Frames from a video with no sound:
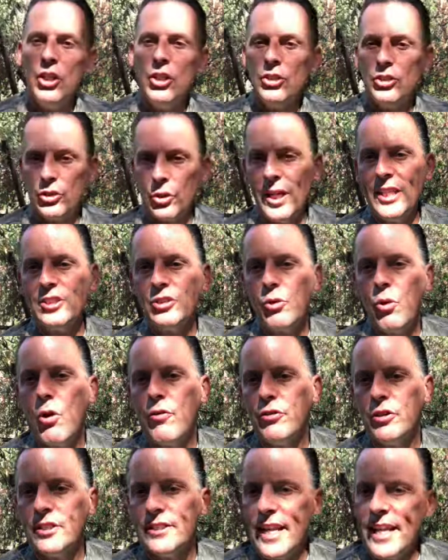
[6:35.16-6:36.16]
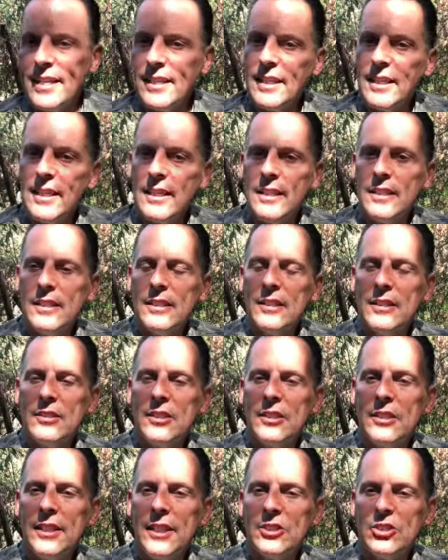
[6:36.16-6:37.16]
So let's go over
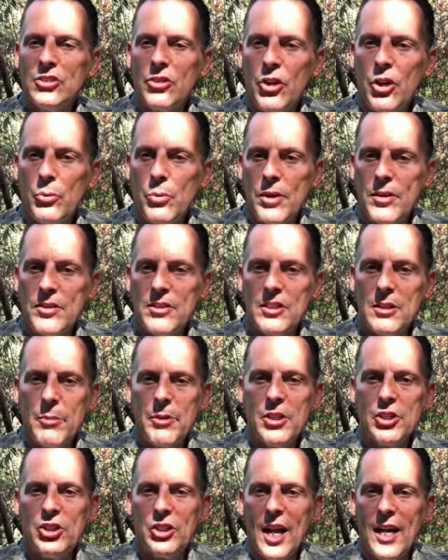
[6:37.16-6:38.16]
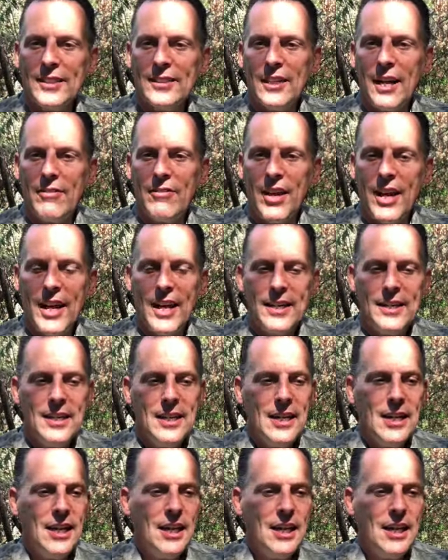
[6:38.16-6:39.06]
and get started with some of the shots I've had.